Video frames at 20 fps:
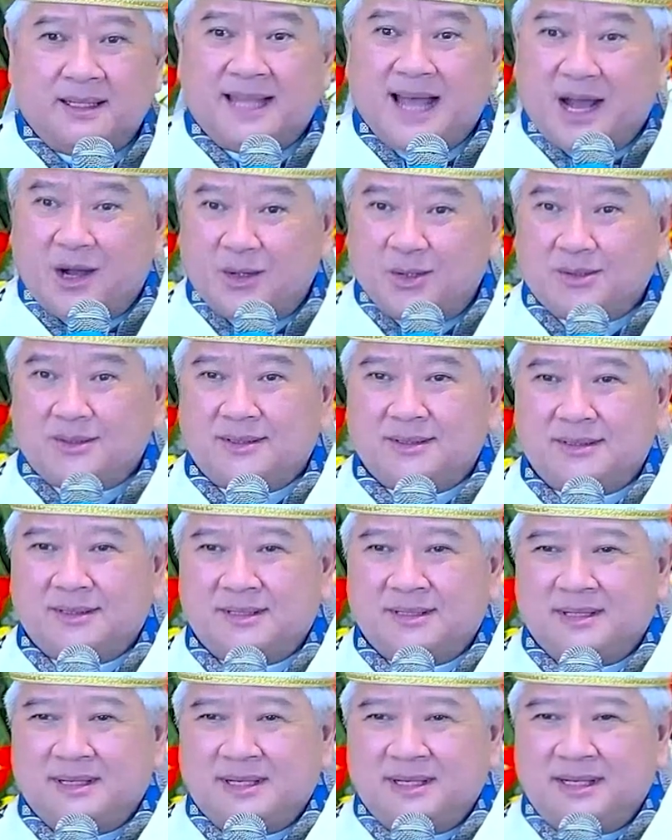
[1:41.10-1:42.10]
Doubt
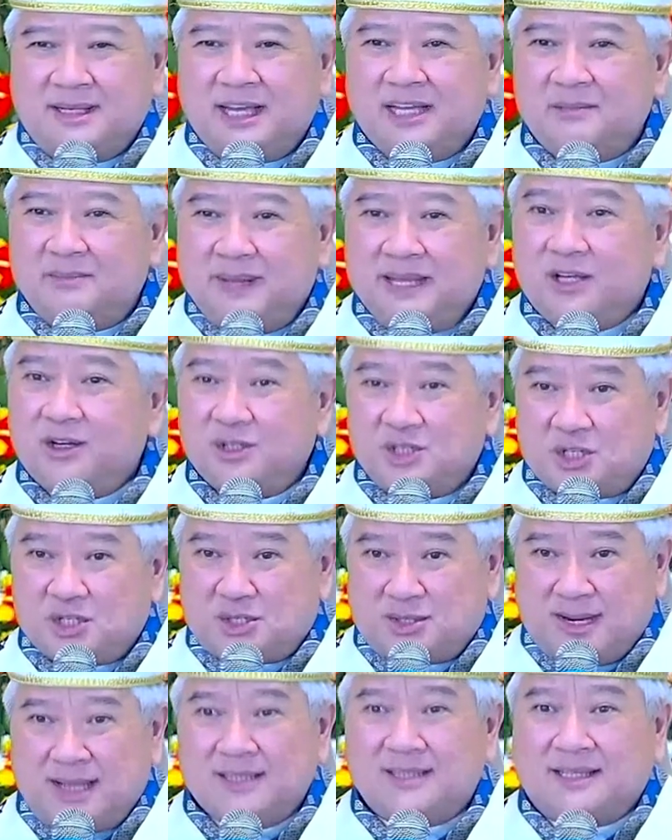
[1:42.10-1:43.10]
can be
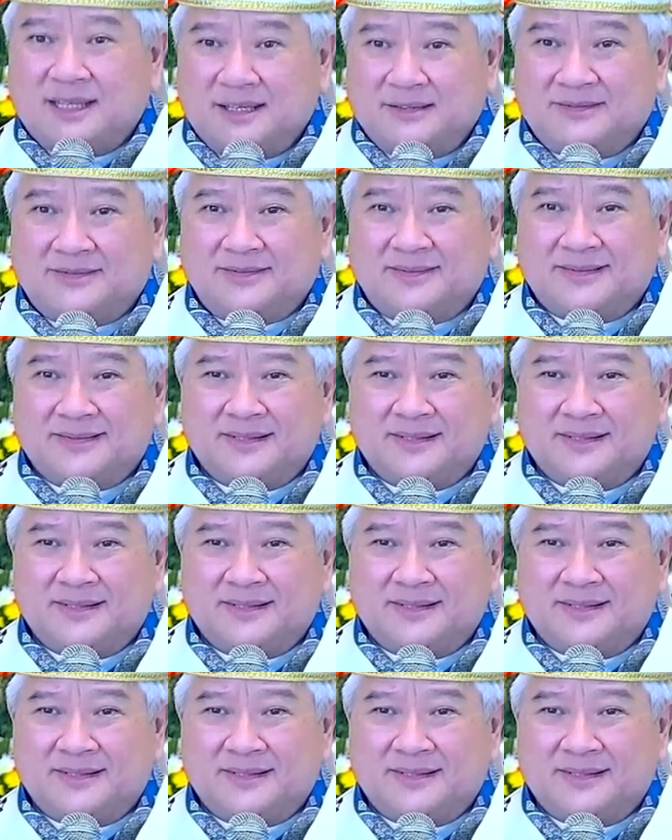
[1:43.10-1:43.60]
constructive.